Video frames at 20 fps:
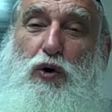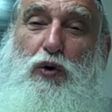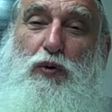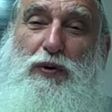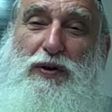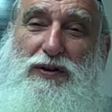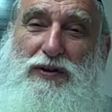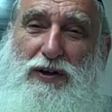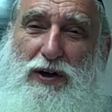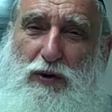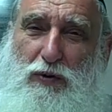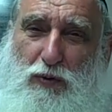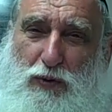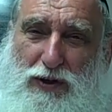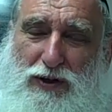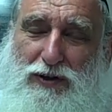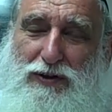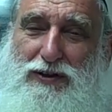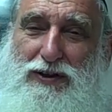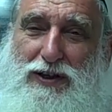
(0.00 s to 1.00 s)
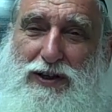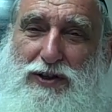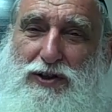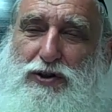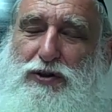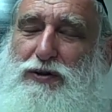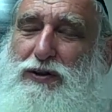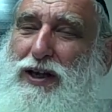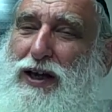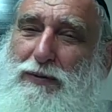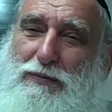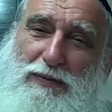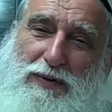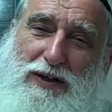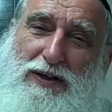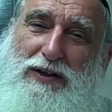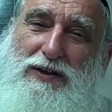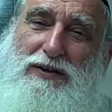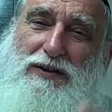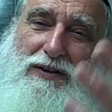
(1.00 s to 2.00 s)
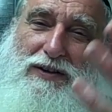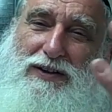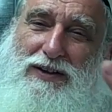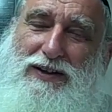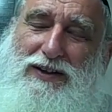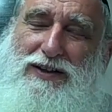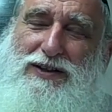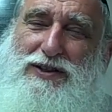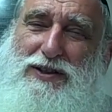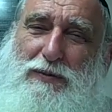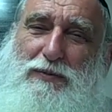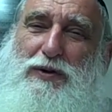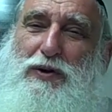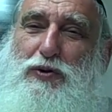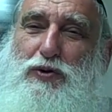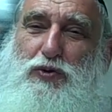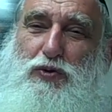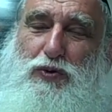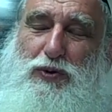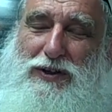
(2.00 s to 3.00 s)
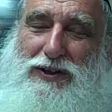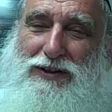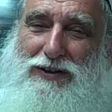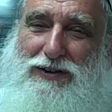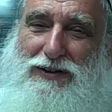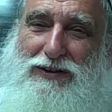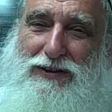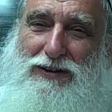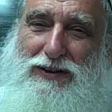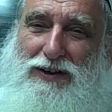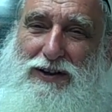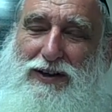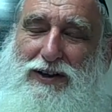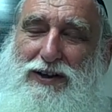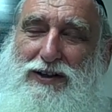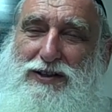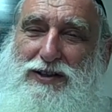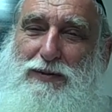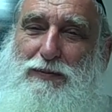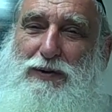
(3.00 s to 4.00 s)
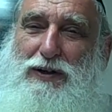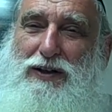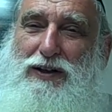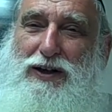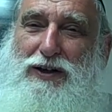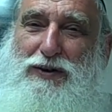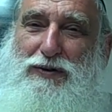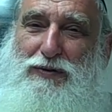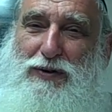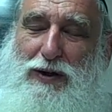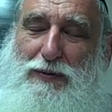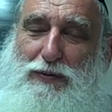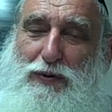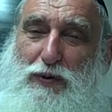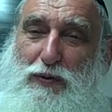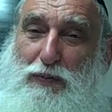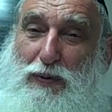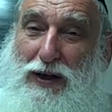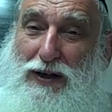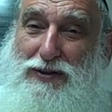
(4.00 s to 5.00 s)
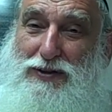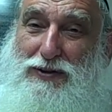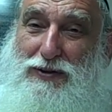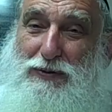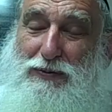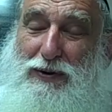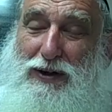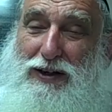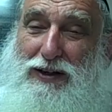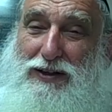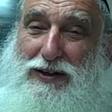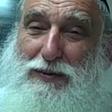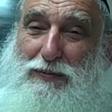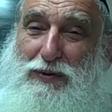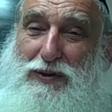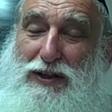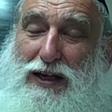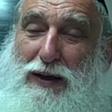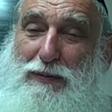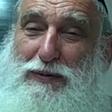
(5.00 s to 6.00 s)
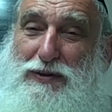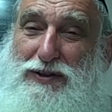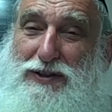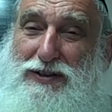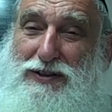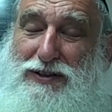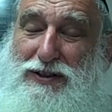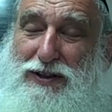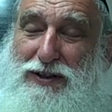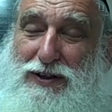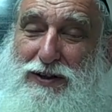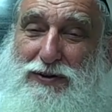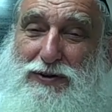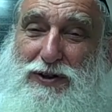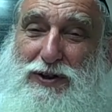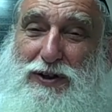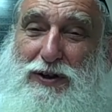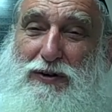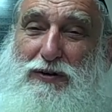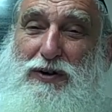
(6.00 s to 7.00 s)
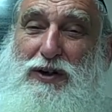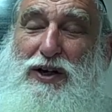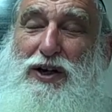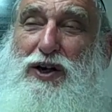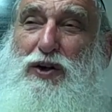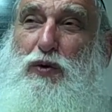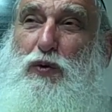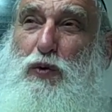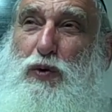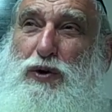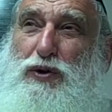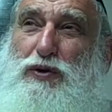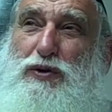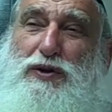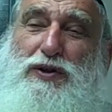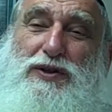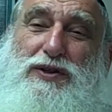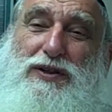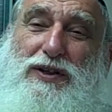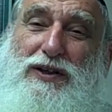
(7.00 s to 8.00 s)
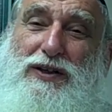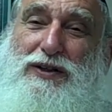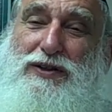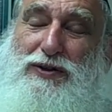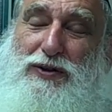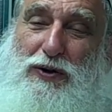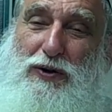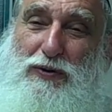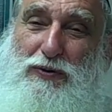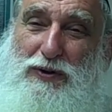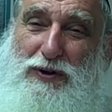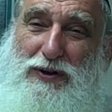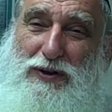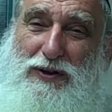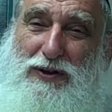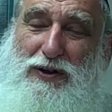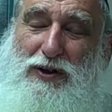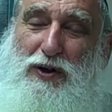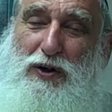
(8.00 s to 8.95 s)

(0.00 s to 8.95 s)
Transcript: or with a real teacher, not me, somebody who's real, somebody like the Rebbe who passed away in Gimel Tammuz 16 years ago, were you to study Torah